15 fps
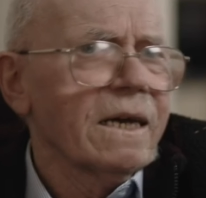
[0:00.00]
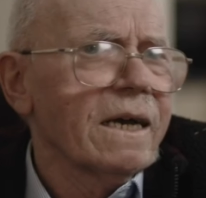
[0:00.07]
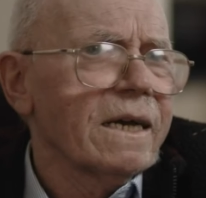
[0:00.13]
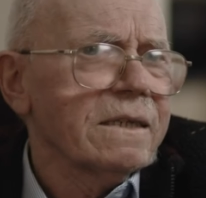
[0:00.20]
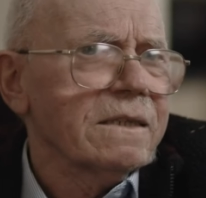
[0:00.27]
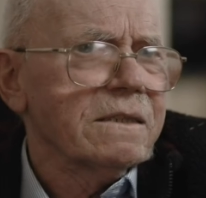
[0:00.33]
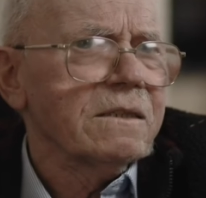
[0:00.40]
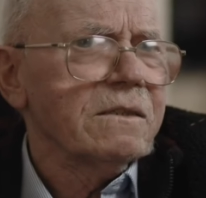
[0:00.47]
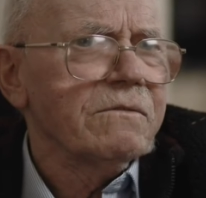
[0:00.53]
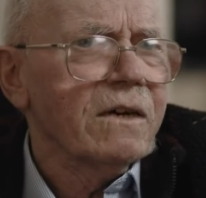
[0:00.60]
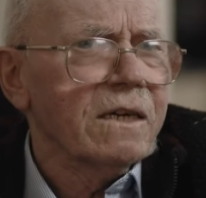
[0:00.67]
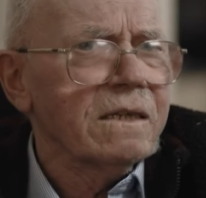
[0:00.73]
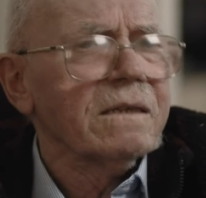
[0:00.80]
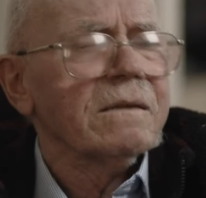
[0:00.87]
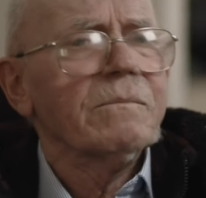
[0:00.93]
the head, and she's
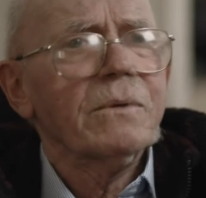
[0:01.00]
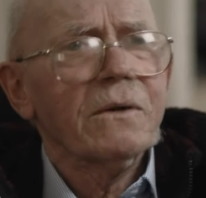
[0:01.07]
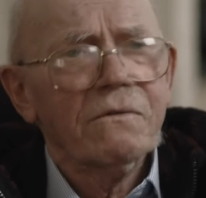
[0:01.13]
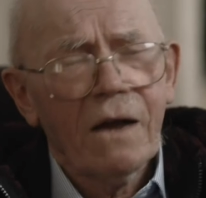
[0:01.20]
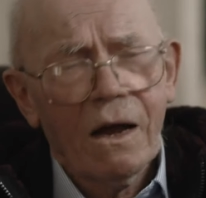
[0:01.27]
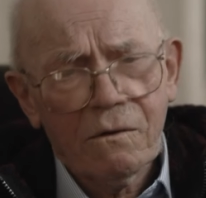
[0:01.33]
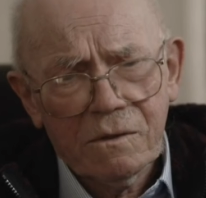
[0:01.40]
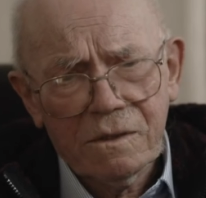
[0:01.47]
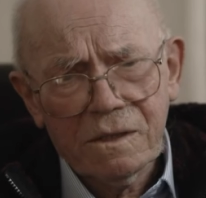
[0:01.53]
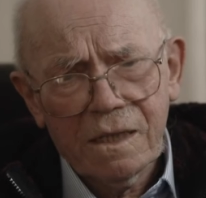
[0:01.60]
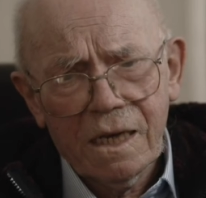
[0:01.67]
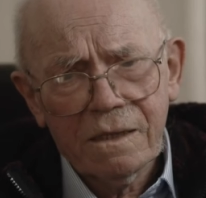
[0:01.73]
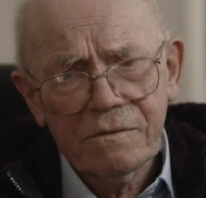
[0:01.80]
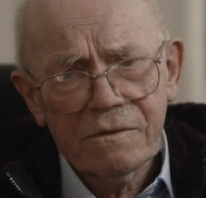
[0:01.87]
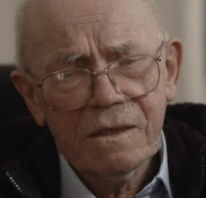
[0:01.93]
very profoundly
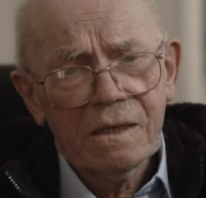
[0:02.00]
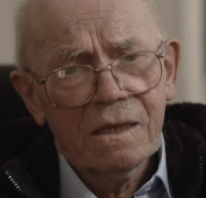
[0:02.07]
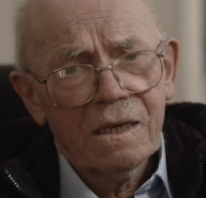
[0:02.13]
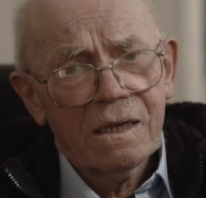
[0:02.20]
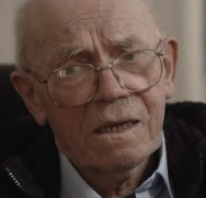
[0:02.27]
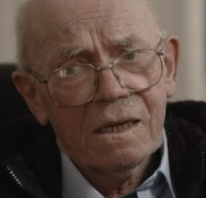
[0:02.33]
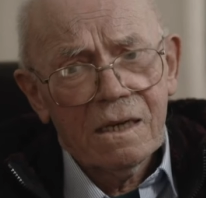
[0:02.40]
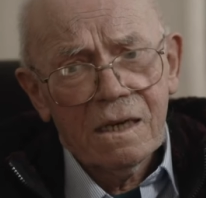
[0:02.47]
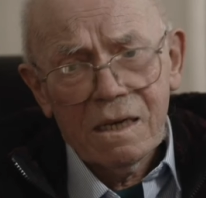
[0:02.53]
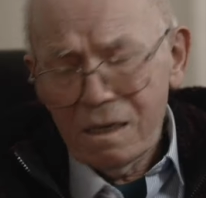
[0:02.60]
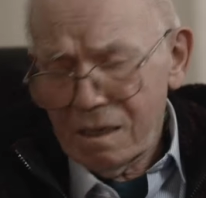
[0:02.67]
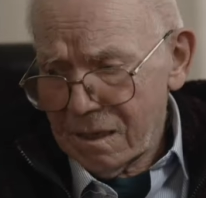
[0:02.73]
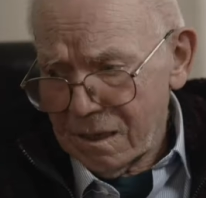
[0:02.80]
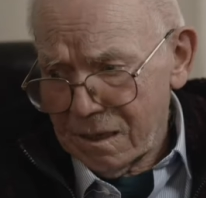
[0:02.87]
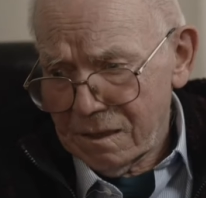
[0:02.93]
deaf.
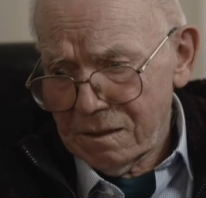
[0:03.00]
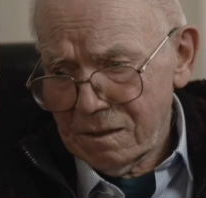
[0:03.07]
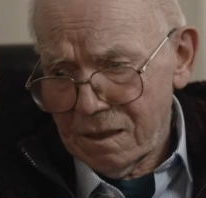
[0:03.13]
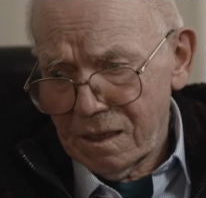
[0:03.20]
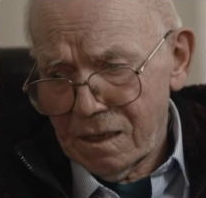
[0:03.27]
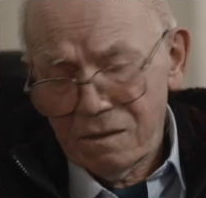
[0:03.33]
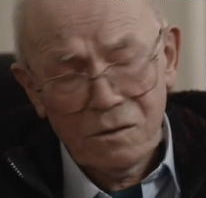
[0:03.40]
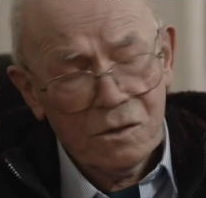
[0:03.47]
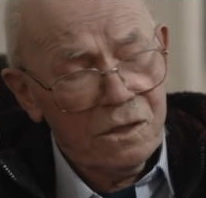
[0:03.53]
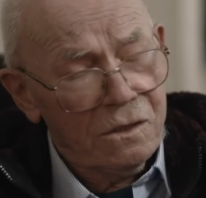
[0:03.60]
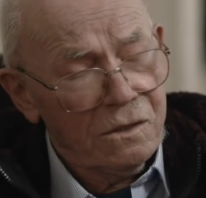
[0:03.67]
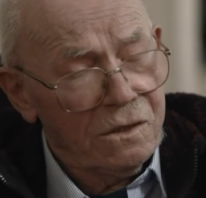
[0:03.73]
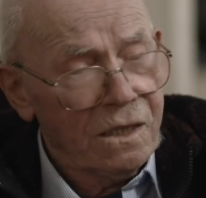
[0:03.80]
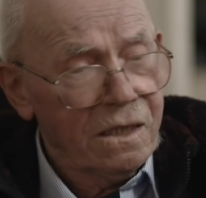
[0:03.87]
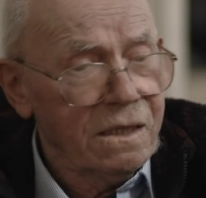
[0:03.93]
And
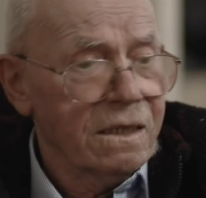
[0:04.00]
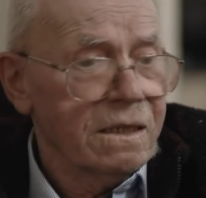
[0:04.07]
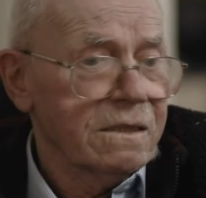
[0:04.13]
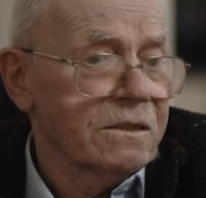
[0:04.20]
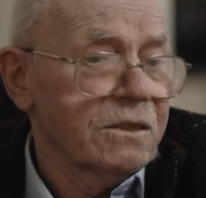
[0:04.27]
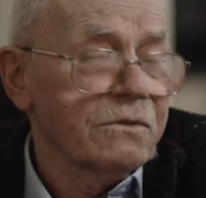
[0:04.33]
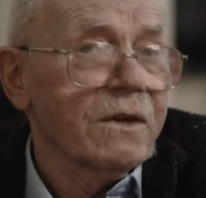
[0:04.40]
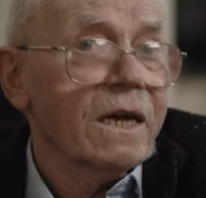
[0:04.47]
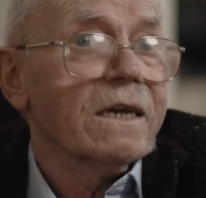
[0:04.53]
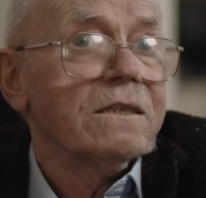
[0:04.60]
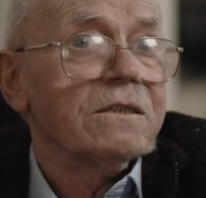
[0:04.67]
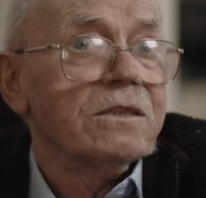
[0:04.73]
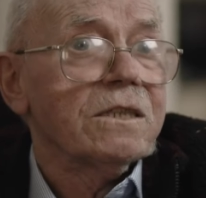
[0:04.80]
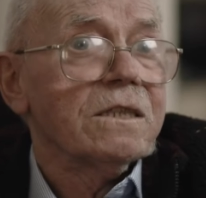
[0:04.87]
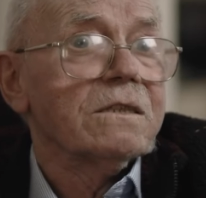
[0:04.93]
she
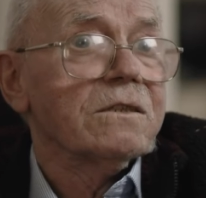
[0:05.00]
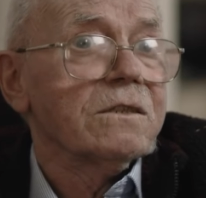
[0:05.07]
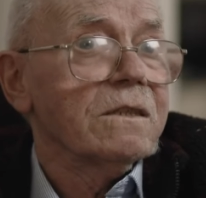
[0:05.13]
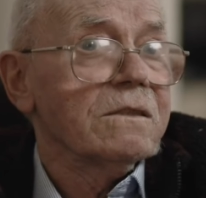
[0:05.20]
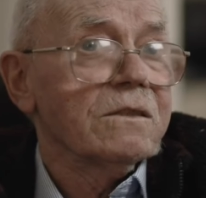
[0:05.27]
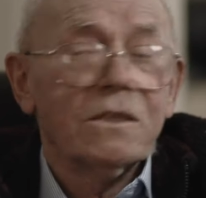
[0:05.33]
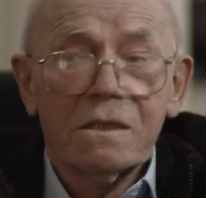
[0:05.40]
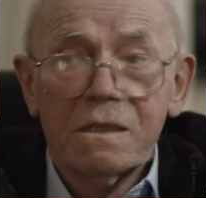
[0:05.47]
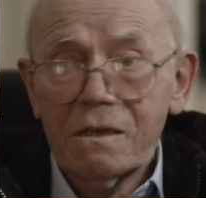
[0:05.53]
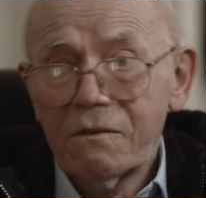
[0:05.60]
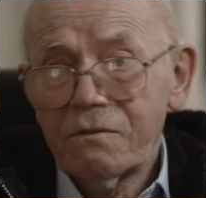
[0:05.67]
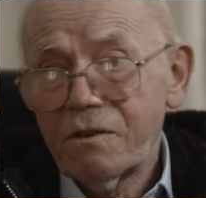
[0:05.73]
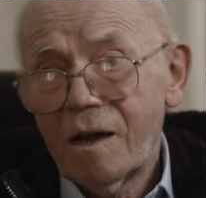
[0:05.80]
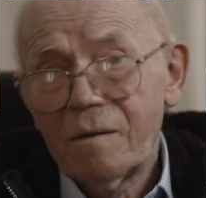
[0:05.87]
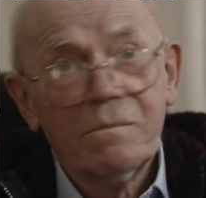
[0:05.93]
reckons she's got a
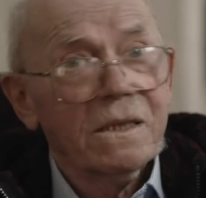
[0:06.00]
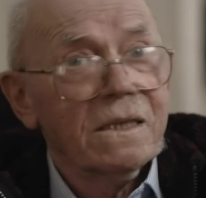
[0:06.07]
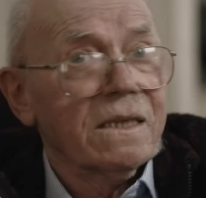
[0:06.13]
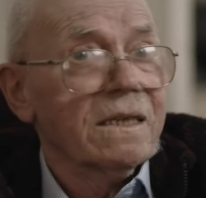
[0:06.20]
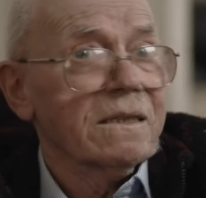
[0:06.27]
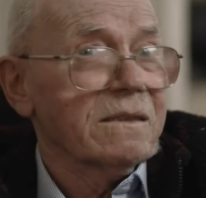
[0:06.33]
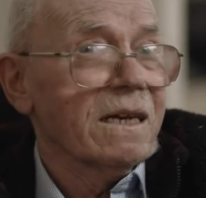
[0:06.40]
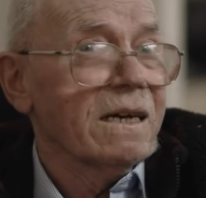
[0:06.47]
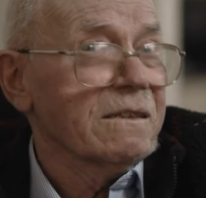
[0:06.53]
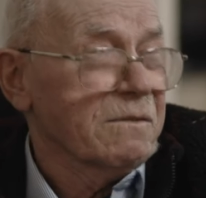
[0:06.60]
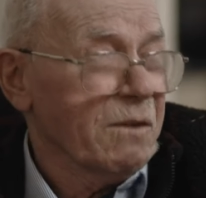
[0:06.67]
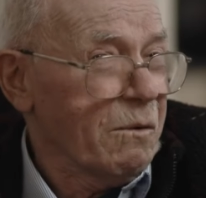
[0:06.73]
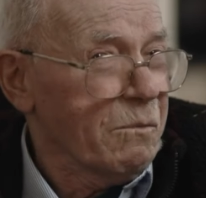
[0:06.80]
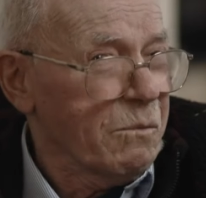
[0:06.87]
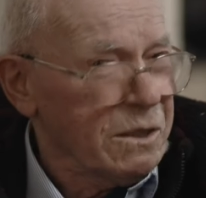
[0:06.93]
family.
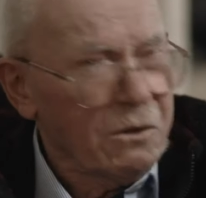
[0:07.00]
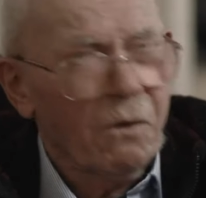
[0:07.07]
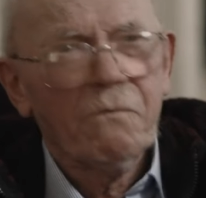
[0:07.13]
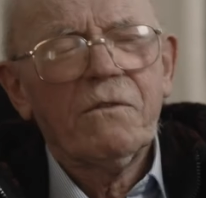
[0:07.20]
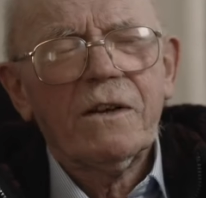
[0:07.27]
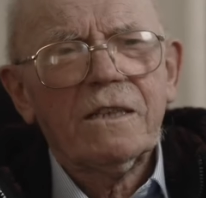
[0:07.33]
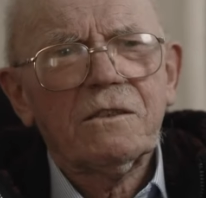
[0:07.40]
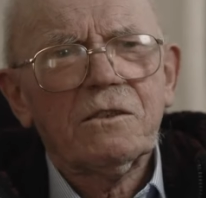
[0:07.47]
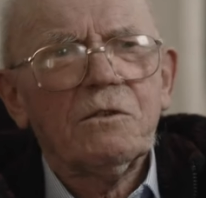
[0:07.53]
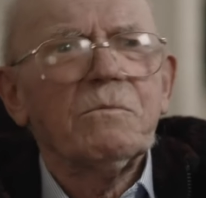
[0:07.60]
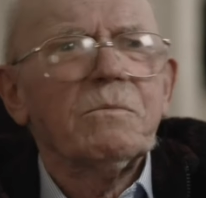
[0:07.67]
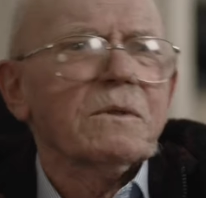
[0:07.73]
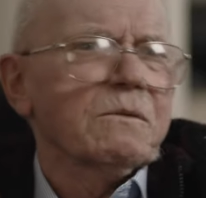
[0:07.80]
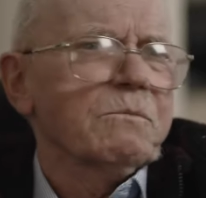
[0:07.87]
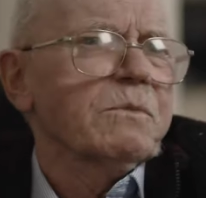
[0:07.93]
We don't think so,
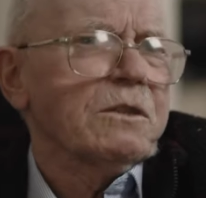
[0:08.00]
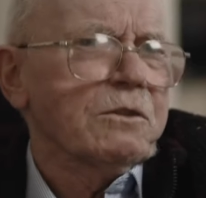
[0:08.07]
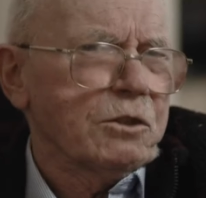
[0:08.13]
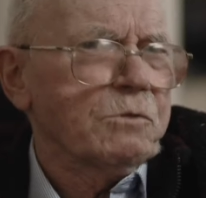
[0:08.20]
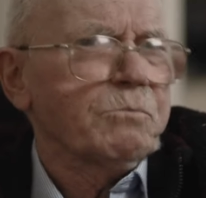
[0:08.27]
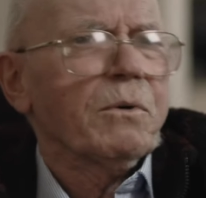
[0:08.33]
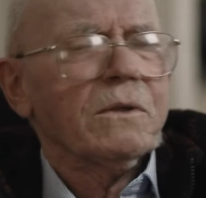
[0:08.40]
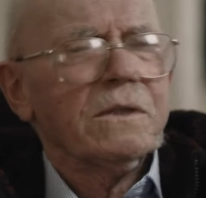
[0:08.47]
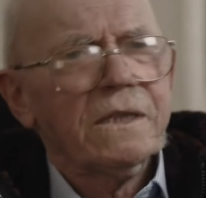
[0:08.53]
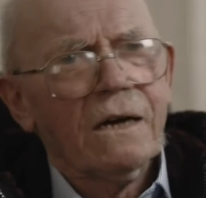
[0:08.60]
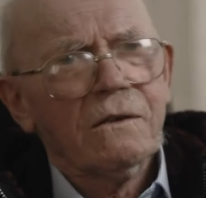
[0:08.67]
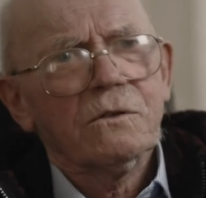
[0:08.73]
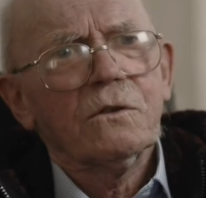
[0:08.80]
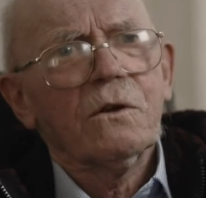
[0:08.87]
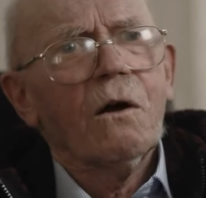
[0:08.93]
but we just put it
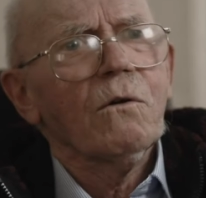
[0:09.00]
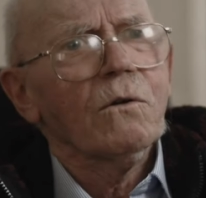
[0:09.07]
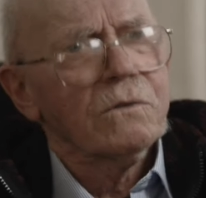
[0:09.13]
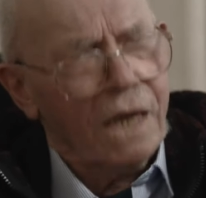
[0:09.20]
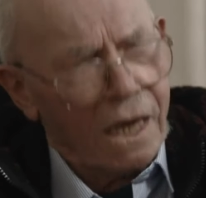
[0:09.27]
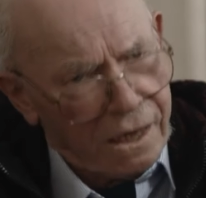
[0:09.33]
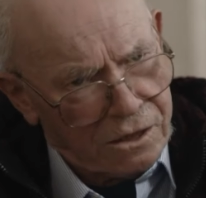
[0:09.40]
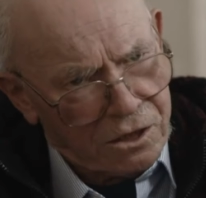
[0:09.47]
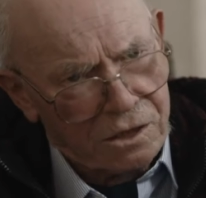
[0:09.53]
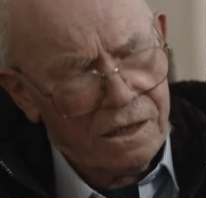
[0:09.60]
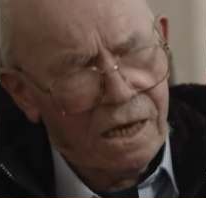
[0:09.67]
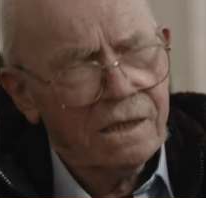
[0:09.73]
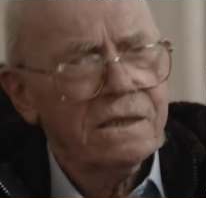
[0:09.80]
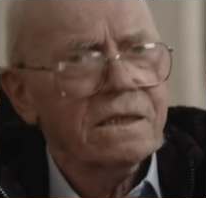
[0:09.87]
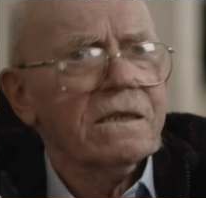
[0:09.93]
down to her old age and
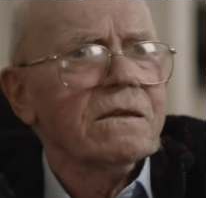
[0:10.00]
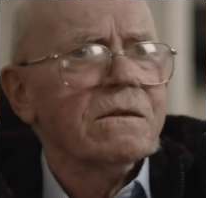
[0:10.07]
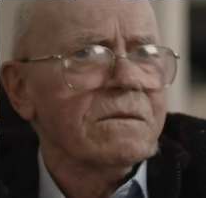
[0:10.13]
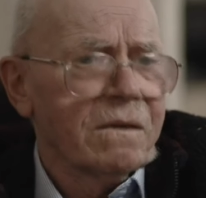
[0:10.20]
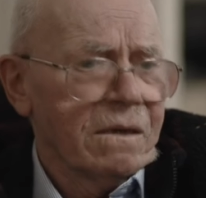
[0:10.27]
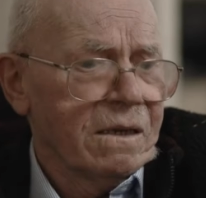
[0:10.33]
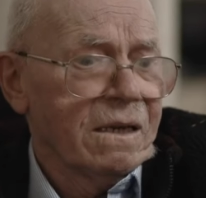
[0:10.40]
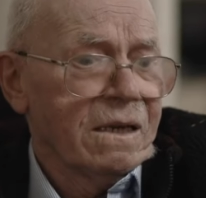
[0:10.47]
that, you know.